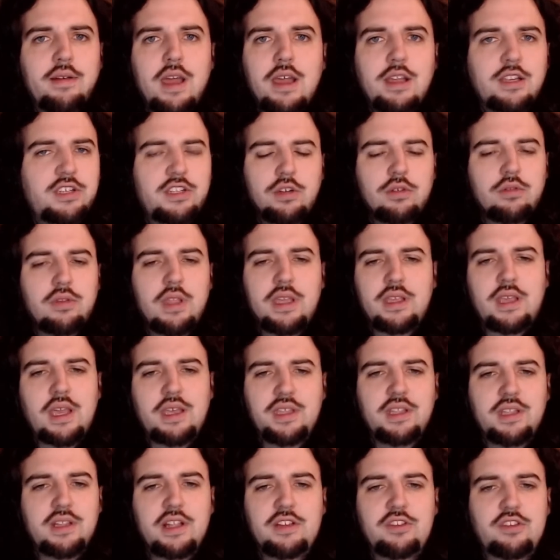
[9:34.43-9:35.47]
I
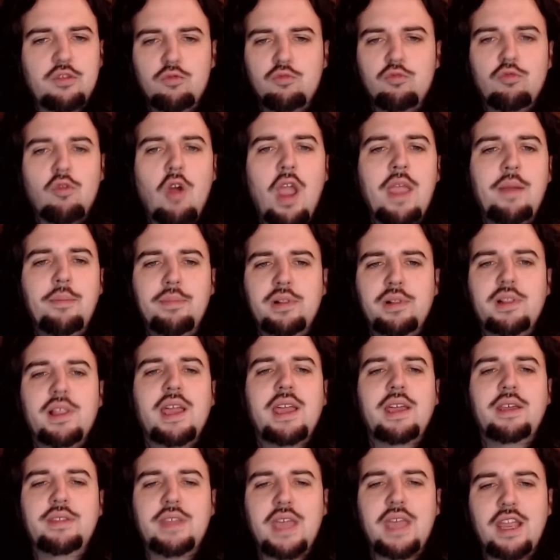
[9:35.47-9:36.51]
think that's the right
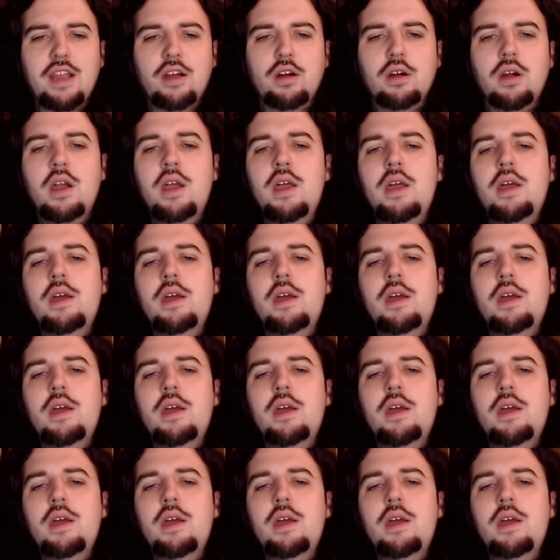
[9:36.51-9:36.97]
play there.